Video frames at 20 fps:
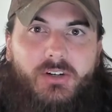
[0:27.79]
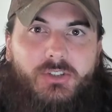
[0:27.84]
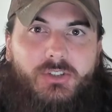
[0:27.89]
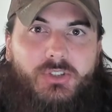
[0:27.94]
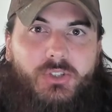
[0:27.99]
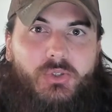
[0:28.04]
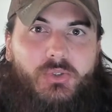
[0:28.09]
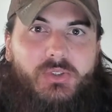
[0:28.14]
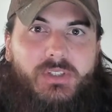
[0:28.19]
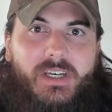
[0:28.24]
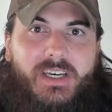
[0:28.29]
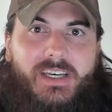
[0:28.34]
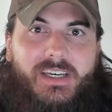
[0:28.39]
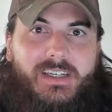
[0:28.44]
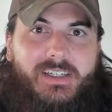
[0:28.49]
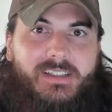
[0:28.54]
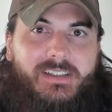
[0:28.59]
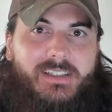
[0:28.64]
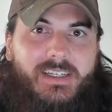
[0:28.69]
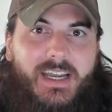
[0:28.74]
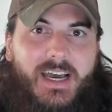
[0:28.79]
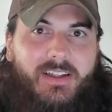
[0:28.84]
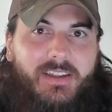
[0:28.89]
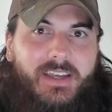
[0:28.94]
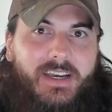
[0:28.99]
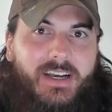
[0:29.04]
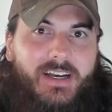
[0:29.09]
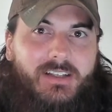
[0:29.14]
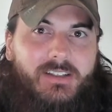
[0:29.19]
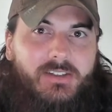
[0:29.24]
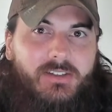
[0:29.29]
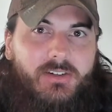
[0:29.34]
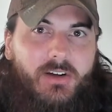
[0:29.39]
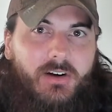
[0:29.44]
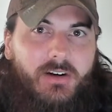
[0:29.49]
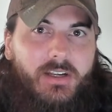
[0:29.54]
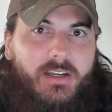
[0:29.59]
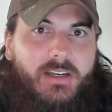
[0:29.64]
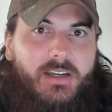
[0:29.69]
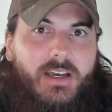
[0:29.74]
Shoes is and how they got
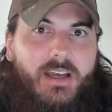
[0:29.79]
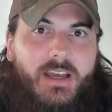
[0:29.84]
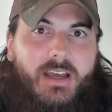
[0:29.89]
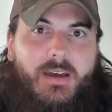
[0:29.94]
started,